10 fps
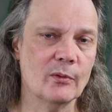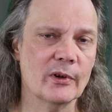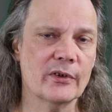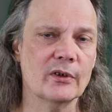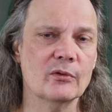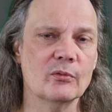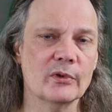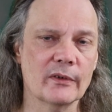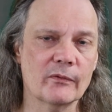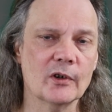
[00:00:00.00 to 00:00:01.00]
with it
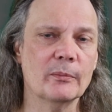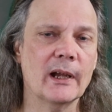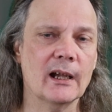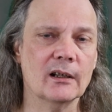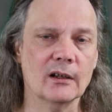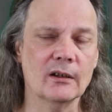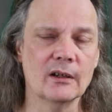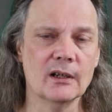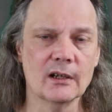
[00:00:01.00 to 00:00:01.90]
when the front panel